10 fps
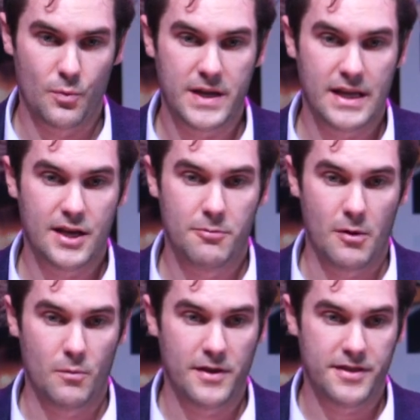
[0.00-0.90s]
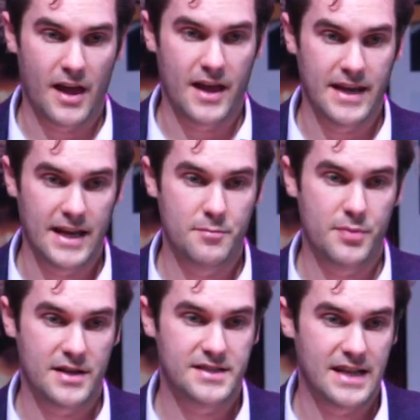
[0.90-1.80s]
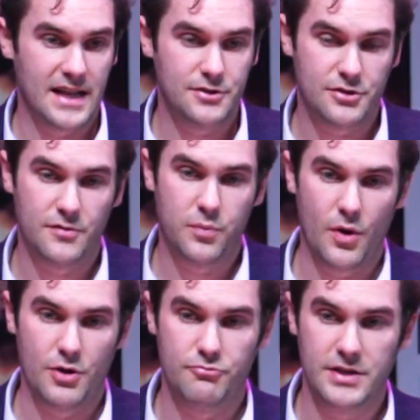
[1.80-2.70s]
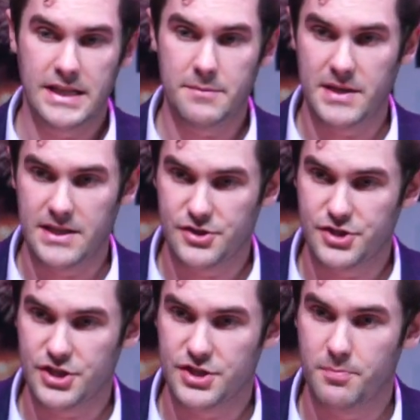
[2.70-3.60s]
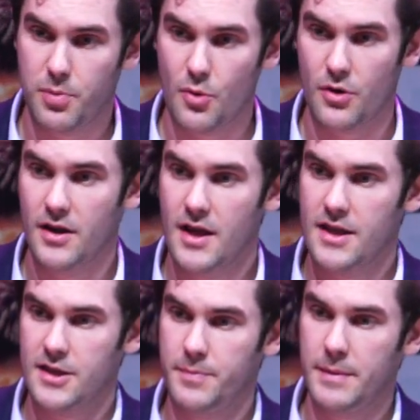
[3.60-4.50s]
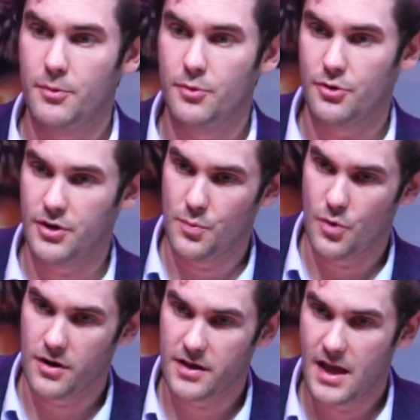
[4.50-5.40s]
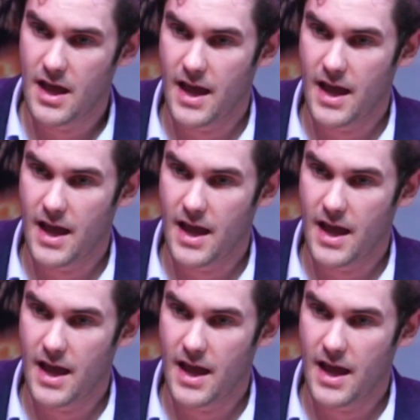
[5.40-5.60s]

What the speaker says: we can come up with an Edinburgh Standard of what it really means to support the people who are in work